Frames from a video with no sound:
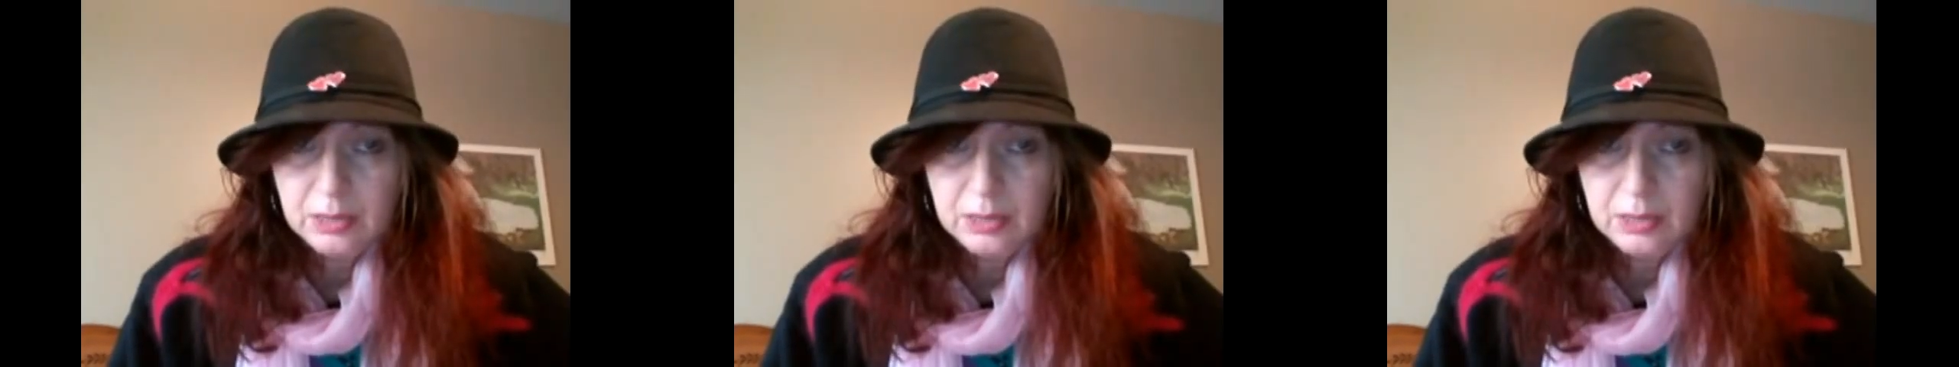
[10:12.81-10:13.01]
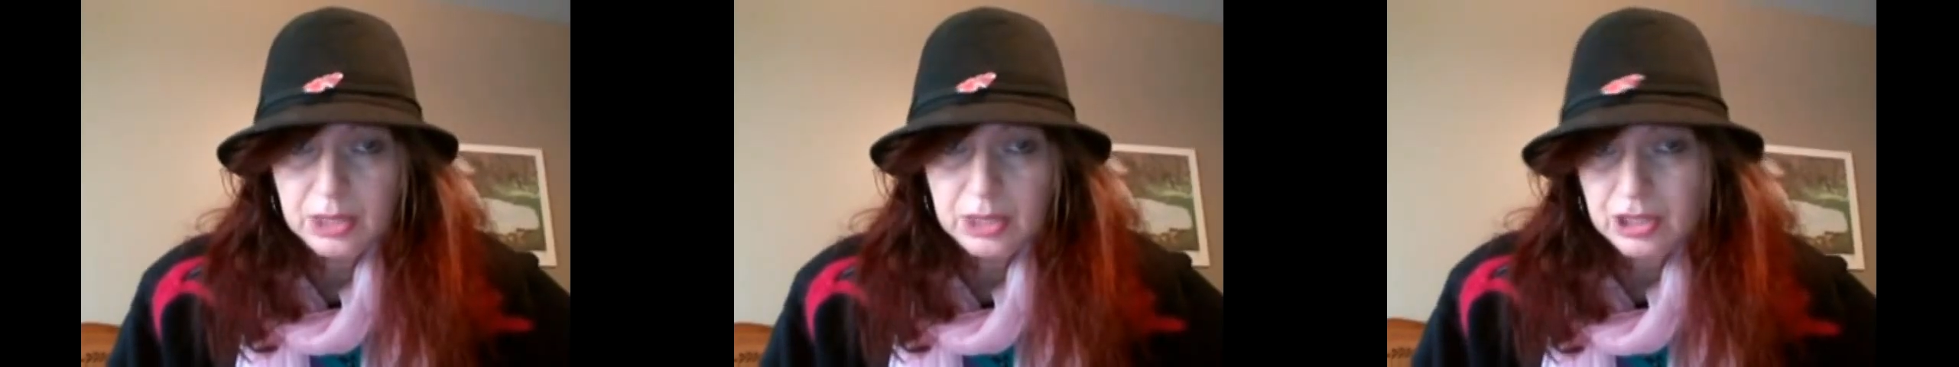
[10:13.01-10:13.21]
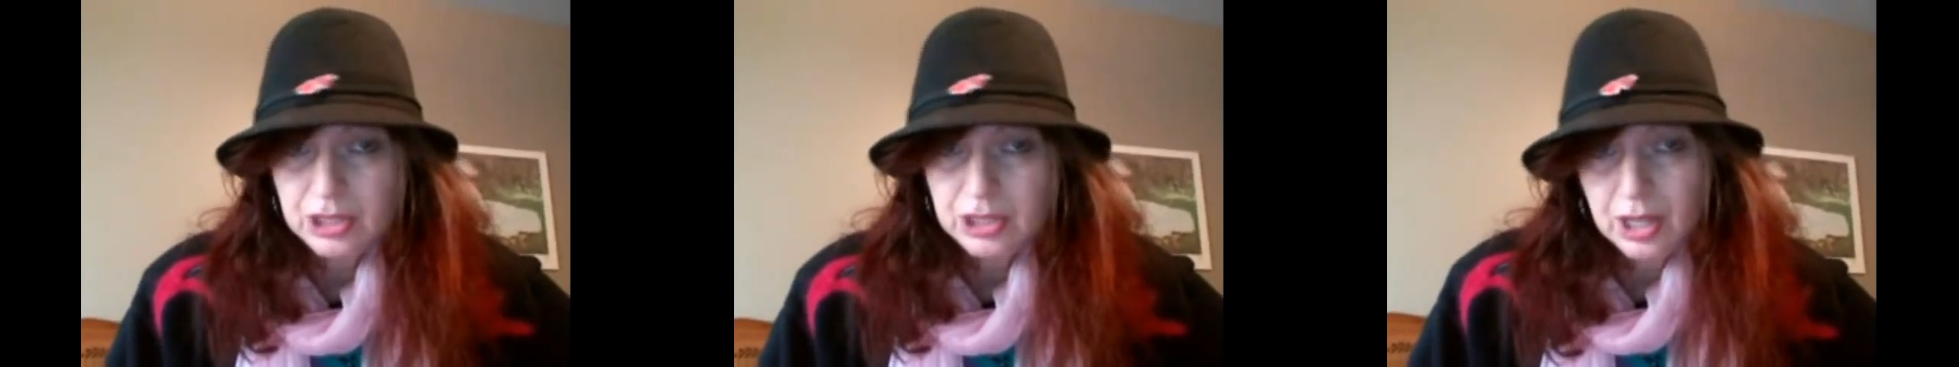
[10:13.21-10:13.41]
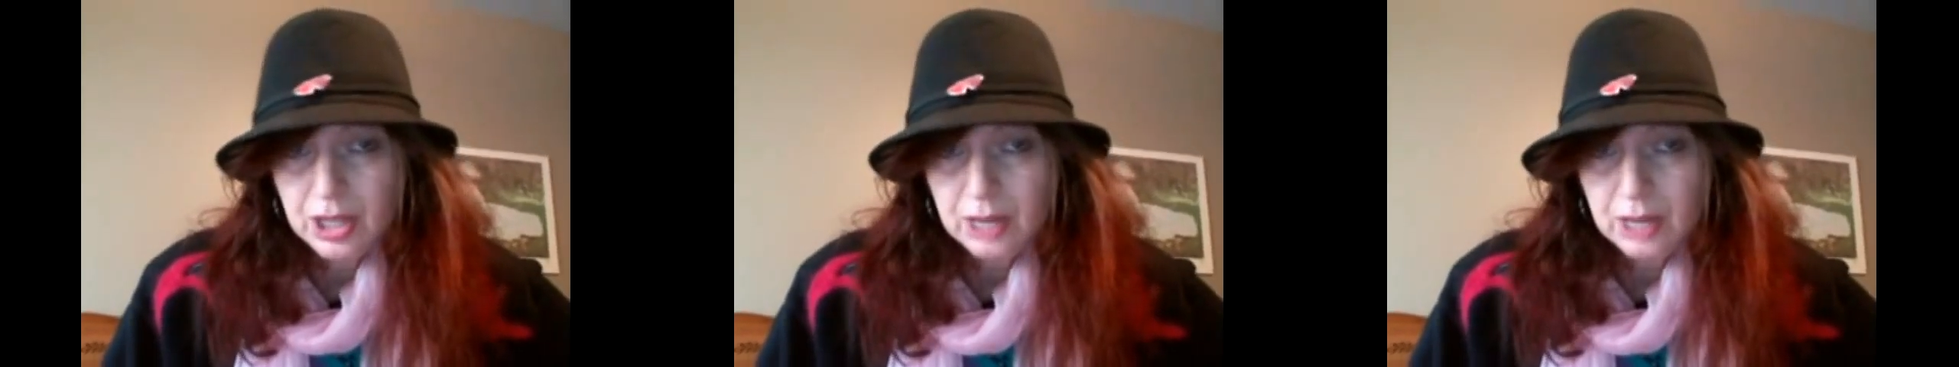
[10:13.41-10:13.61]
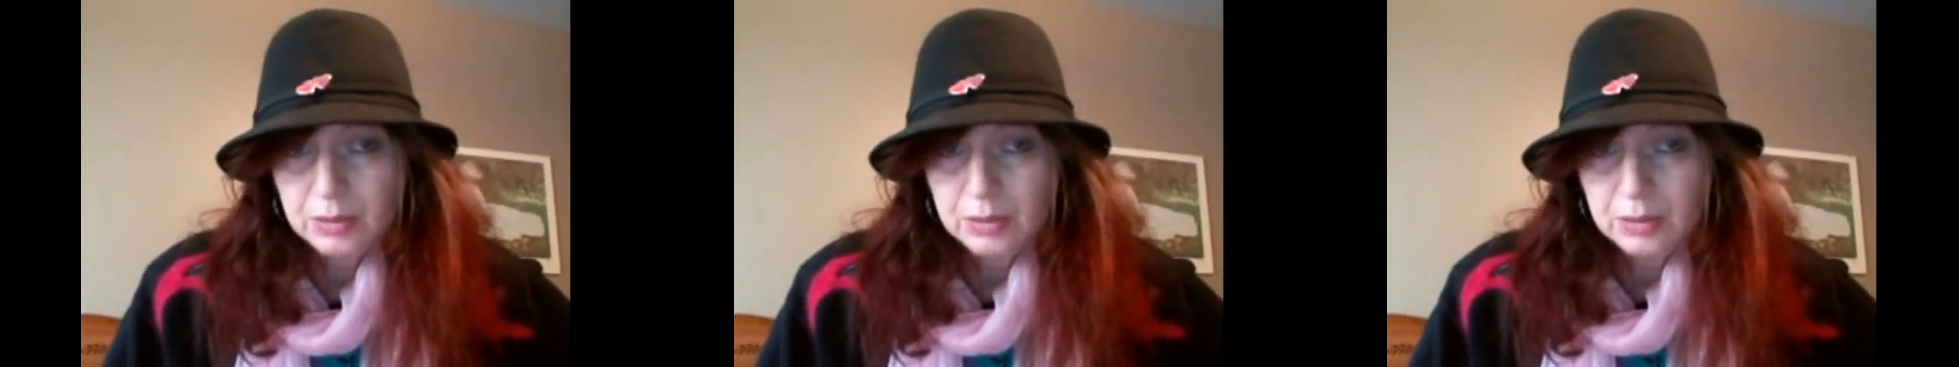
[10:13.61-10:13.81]
in which
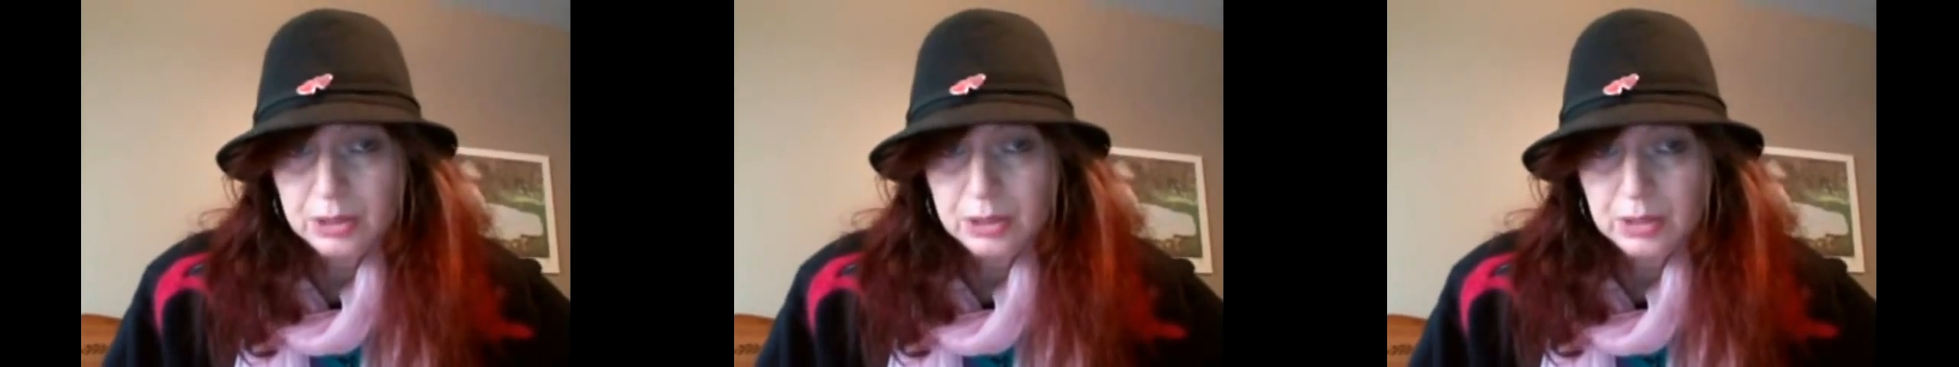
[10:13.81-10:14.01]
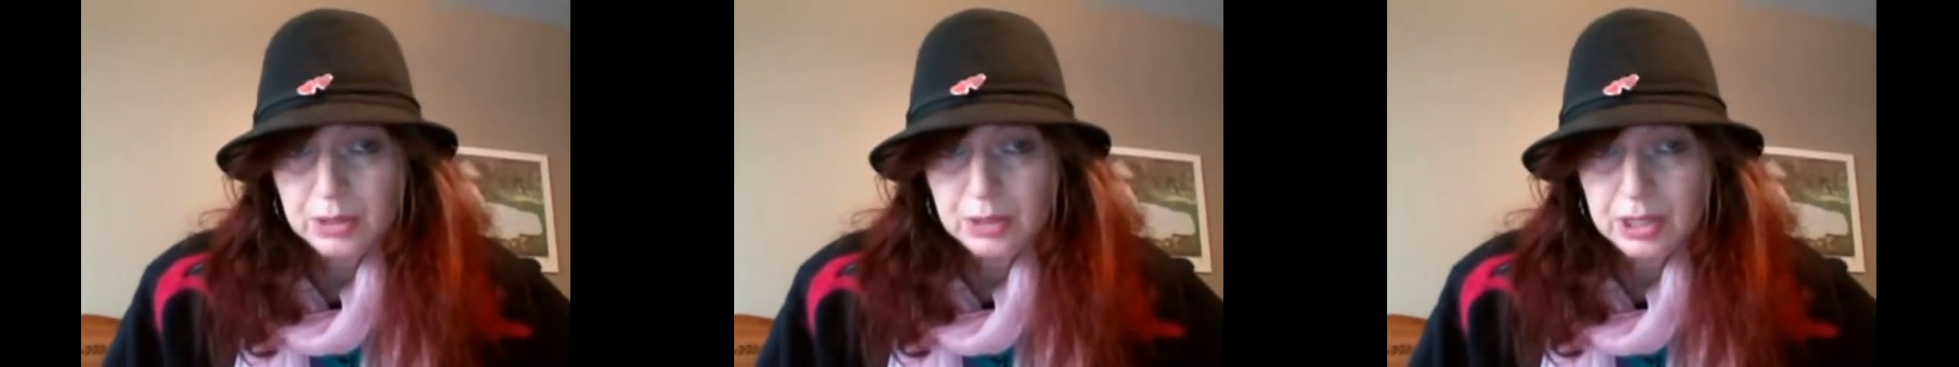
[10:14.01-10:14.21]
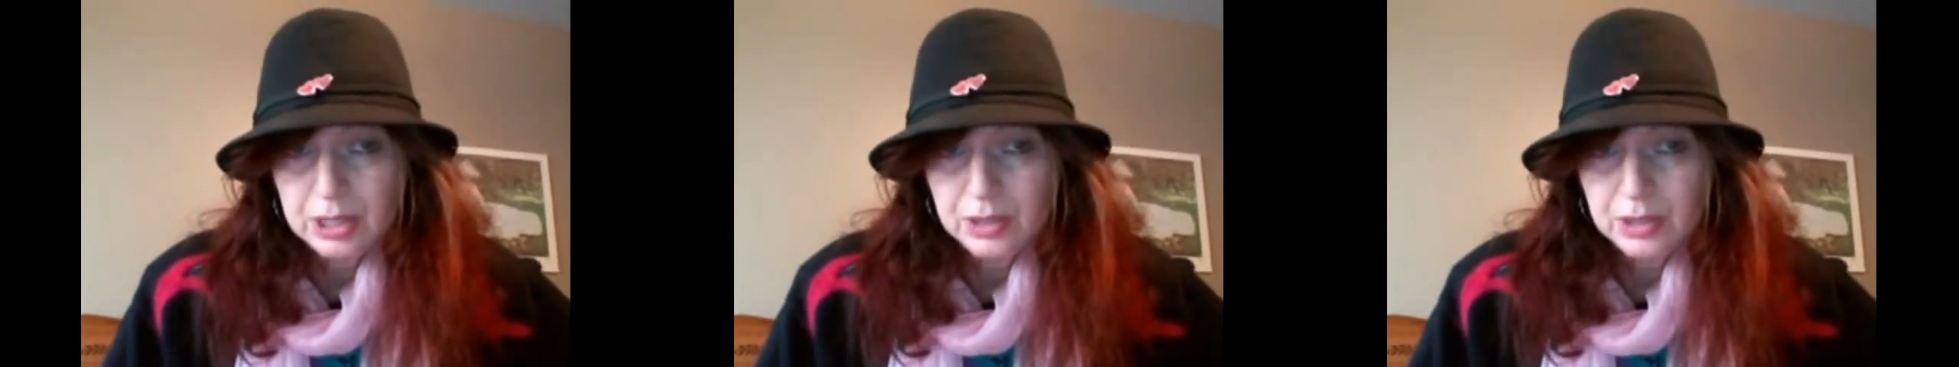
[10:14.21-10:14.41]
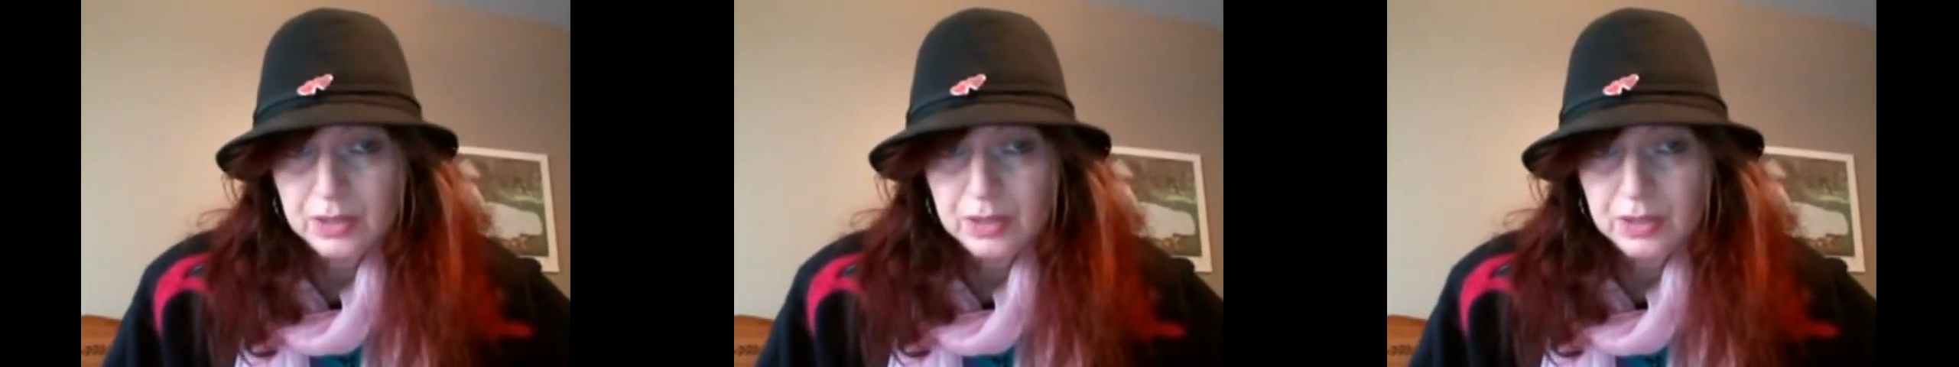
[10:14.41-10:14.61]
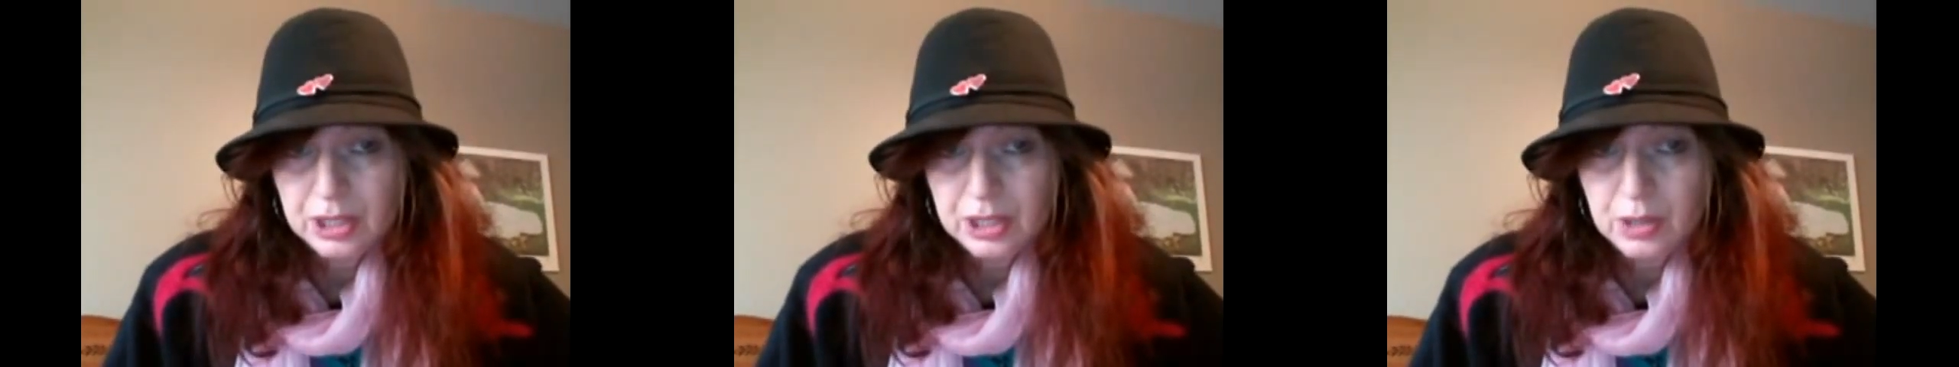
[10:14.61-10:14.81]
I will be doing
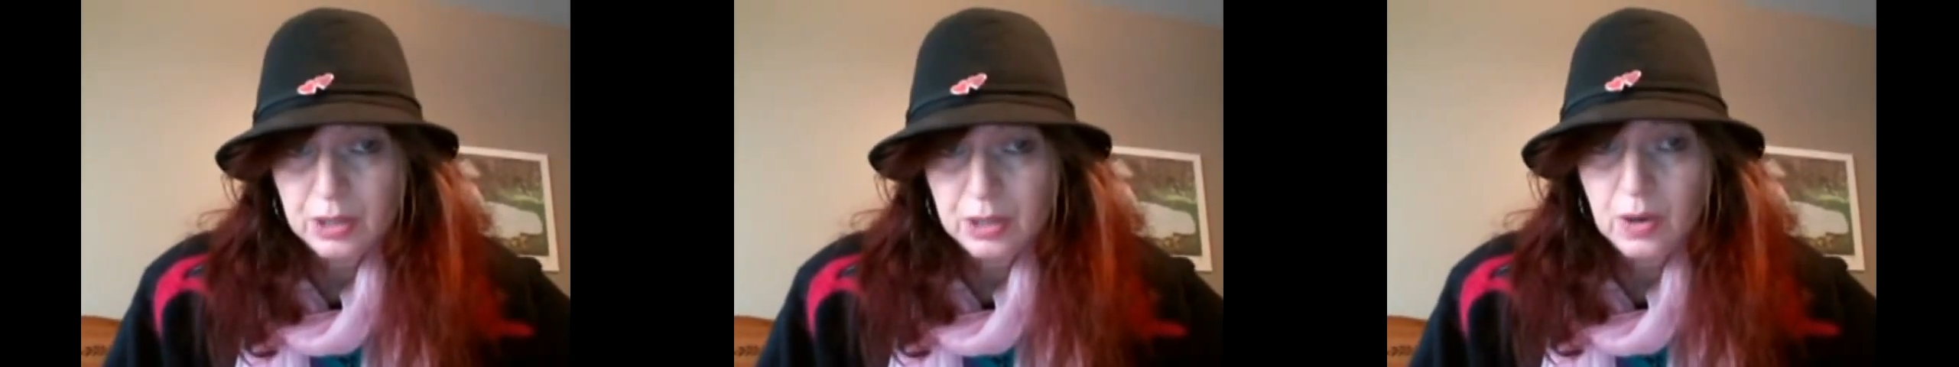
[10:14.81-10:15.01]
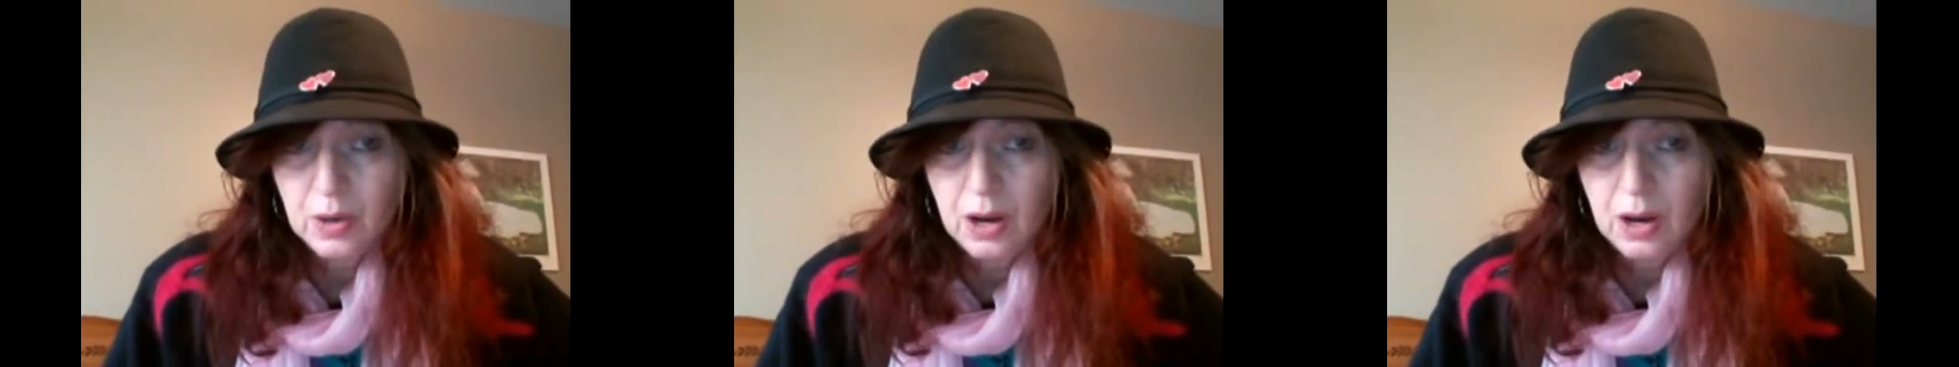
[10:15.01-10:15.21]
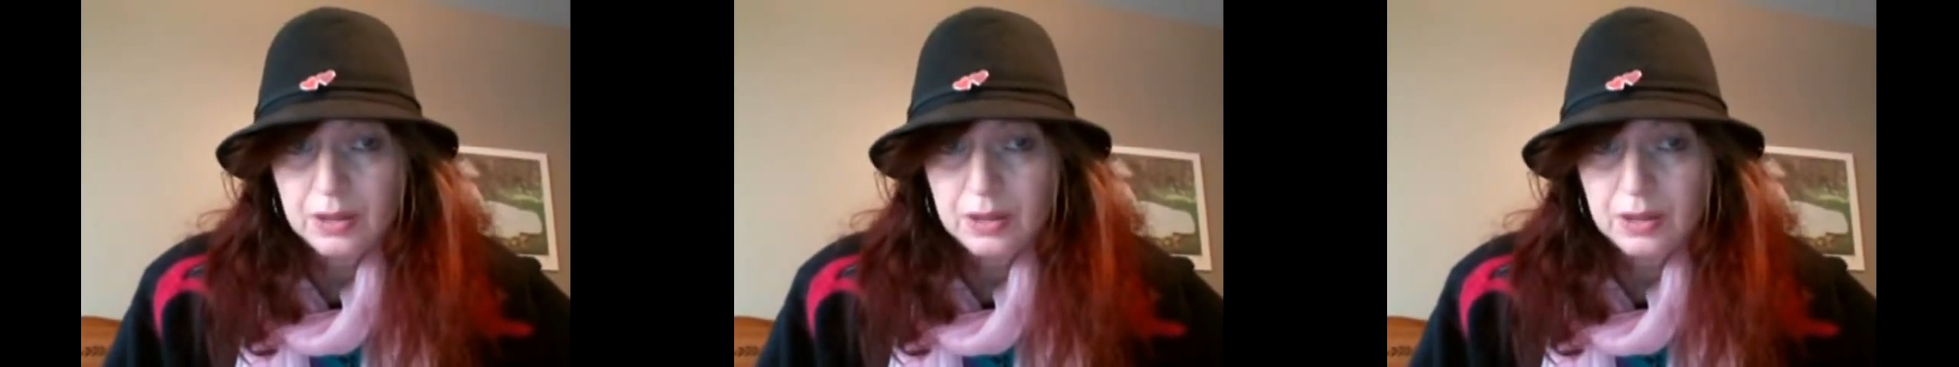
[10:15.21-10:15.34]
another video